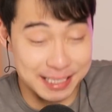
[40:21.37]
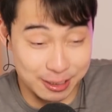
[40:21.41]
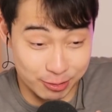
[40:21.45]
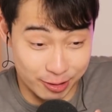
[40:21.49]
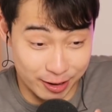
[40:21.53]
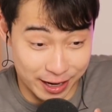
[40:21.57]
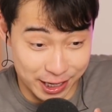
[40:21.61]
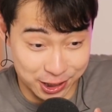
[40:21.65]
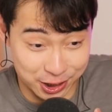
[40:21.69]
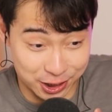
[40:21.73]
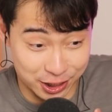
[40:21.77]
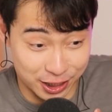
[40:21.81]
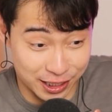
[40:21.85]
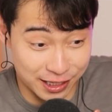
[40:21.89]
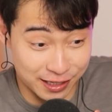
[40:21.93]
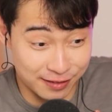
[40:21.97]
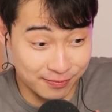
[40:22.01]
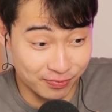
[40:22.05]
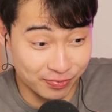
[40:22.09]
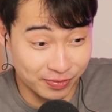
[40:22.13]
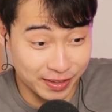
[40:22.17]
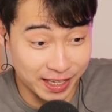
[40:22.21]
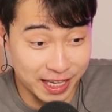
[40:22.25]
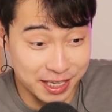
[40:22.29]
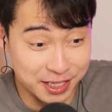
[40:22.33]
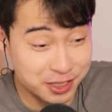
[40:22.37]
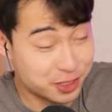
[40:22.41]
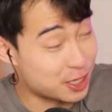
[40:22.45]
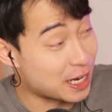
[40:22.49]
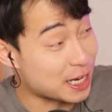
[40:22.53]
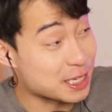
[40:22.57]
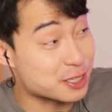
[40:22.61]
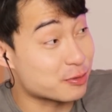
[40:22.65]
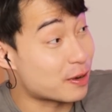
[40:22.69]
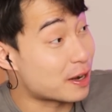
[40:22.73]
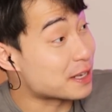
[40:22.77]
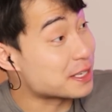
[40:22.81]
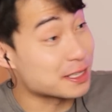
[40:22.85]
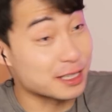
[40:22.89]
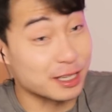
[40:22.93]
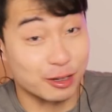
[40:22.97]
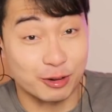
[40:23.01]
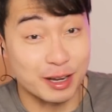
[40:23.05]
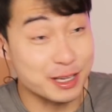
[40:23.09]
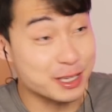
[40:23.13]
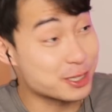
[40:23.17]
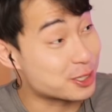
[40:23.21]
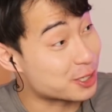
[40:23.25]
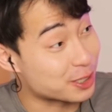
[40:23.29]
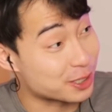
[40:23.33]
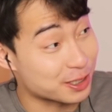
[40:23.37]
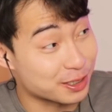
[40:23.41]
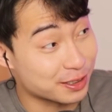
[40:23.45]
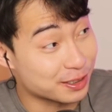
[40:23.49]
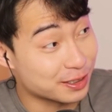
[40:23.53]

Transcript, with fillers: a question, it's just raising the question.